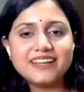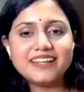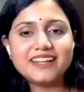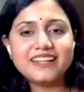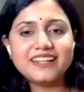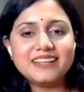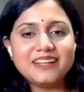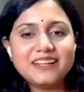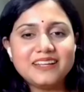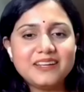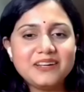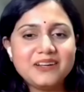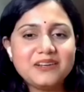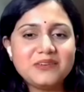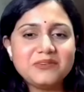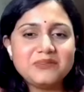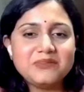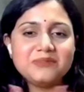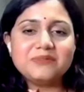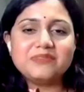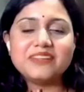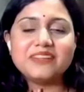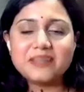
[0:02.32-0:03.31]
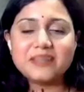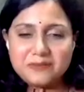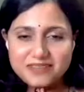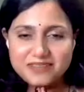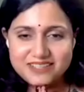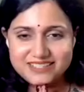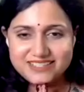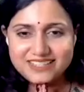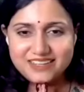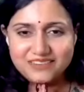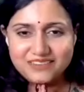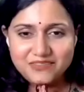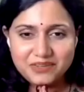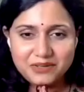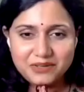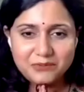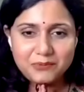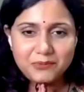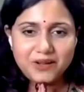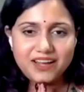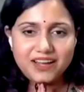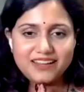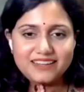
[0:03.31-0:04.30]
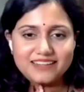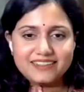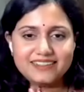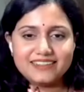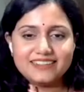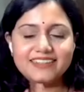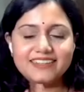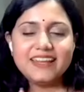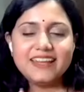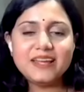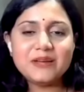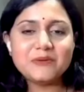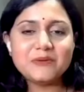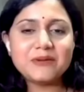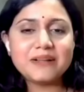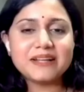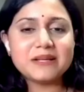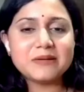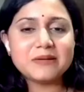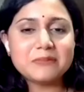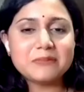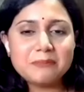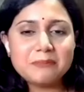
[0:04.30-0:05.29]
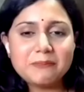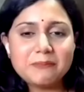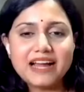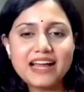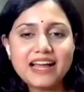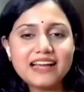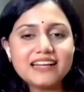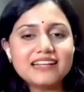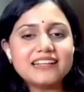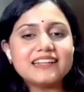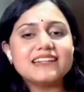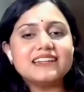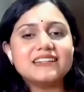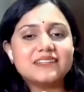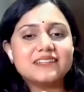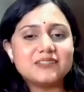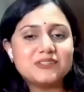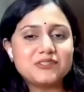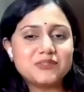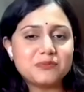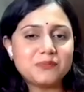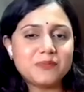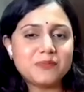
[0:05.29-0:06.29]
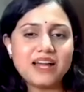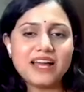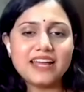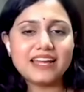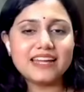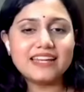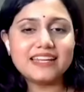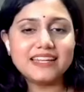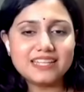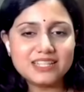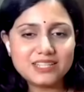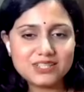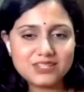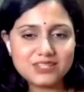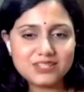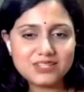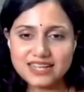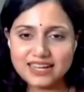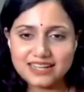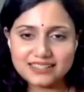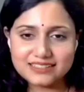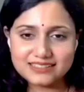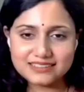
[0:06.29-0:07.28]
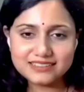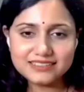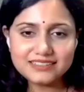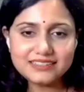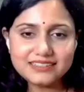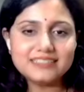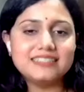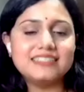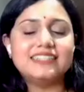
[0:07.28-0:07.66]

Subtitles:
Hello, namaste everyone. Welcome back to my channel.